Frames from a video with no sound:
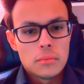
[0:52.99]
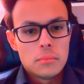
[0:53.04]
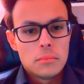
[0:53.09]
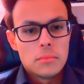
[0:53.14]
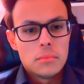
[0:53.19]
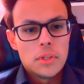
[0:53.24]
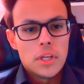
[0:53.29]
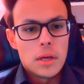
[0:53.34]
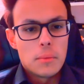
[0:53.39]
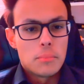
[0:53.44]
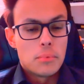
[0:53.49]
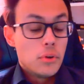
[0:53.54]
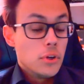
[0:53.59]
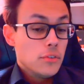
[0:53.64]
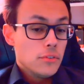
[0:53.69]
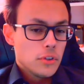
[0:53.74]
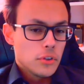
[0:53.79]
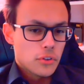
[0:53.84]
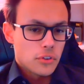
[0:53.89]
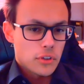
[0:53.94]
previous
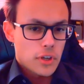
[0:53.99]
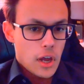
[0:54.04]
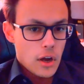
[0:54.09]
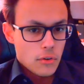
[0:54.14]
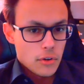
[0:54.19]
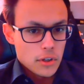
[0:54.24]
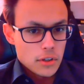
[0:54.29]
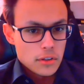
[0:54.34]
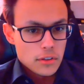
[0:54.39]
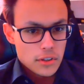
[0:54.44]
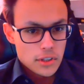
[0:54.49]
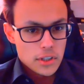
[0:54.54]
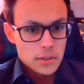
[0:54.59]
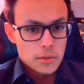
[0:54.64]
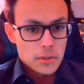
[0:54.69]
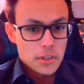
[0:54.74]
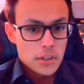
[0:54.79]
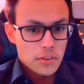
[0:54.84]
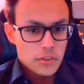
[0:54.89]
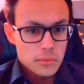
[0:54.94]
character
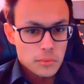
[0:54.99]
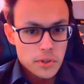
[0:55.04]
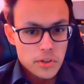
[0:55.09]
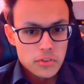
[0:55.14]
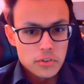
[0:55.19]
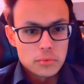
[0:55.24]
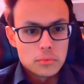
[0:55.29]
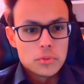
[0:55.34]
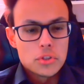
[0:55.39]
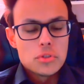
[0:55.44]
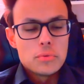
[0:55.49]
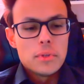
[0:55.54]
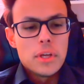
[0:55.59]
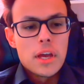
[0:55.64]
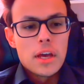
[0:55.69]
customizer which we had.